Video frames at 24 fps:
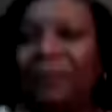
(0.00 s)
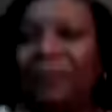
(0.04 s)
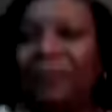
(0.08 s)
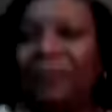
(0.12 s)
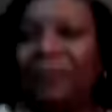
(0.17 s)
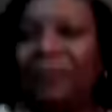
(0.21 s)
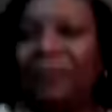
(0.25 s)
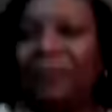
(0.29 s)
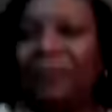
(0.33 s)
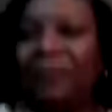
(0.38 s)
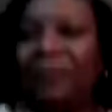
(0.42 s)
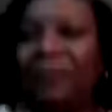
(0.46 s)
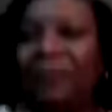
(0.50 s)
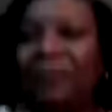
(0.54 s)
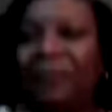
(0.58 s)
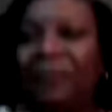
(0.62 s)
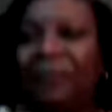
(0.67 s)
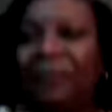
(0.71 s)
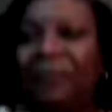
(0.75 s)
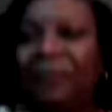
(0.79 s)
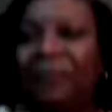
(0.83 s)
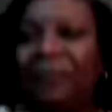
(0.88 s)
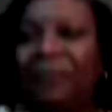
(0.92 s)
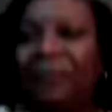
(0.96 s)

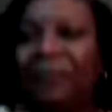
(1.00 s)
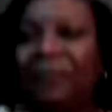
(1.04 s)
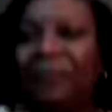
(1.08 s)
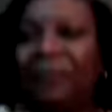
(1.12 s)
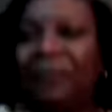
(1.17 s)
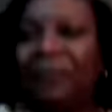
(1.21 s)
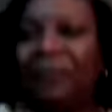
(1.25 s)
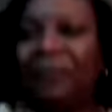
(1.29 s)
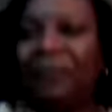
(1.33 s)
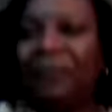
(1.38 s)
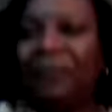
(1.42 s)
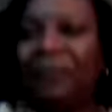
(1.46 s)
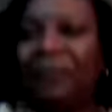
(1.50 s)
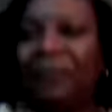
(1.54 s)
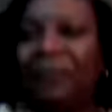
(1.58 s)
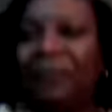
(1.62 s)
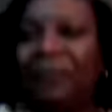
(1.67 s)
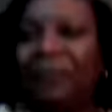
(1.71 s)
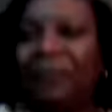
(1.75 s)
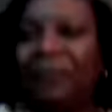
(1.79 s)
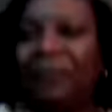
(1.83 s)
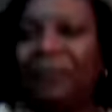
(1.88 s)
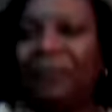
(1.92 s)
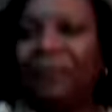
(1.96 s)

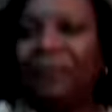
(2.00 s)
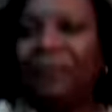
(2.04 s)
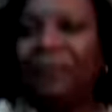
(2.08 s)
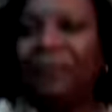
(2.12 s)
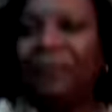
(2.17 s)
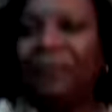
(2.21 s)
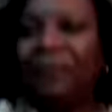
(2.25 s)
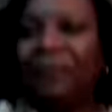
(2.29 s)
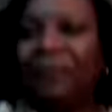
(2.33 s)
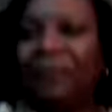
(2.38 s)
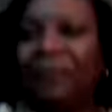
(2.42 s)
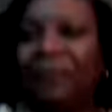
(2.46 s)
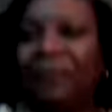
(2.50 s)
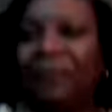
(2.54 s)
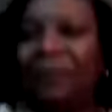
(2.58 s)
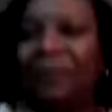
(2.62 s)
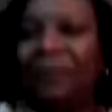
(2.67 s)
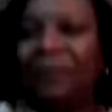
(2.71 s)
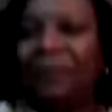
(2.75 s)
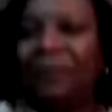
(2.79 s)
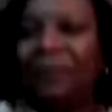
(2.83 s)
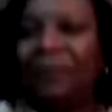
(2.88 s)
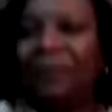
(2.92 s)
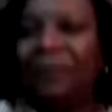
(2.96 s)

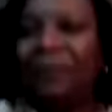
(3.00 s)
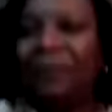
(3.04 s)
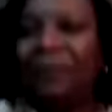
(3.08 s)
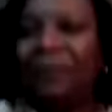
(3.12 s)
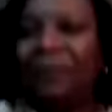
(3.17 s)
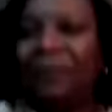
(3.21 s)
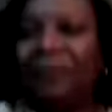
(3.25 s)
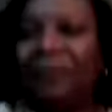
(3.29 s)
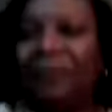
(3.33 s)
(silence)